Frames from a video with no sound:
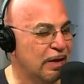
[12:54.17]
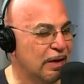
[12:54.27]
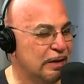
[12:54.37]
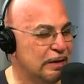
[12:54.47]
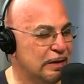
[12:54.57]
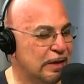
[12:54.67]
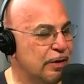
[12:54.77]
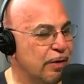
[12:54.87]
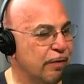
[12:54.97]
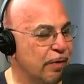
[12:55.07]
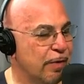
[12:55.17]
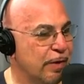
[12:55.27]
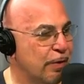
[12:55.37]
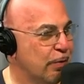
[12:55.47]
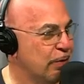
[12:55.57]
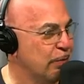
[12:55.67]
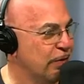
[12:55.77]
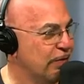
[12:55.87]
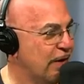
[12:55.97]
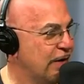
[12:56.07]
uh, Glen Cove Road and Northern
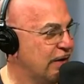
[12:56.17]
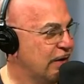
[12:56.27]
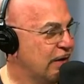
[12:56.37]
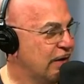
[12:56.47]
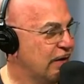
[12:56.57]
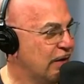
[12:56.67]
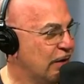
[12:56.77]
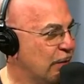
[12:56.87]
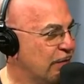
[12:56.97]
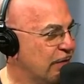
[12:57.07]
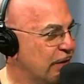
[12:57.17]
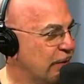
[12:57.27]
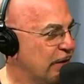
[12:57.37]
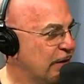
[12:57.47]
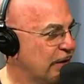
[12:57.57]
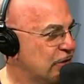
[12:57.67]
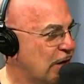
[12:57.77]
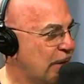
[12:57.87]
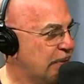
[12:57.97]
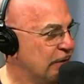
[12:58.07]
Boulevard. Mm-hmm. You know, over there by that
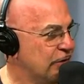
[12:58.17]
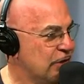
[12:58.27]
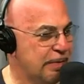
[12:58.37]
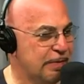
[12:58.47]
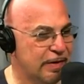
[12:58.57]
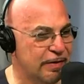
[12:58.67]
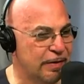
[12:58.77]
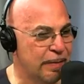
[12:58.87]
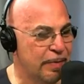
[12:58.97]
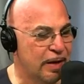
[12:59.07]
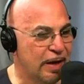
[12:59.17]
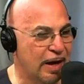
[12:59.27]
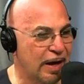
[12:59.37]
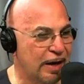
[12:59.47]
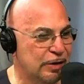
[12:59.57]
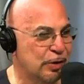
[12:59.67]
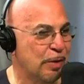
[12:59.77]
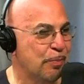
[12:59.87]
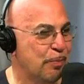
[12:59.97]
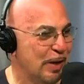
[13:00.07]
shop, little shopping center, and I
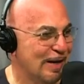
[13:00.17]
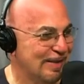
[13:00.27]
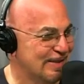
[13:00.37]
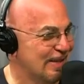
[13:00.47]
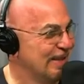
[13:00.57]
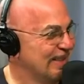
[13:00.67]
took a bus.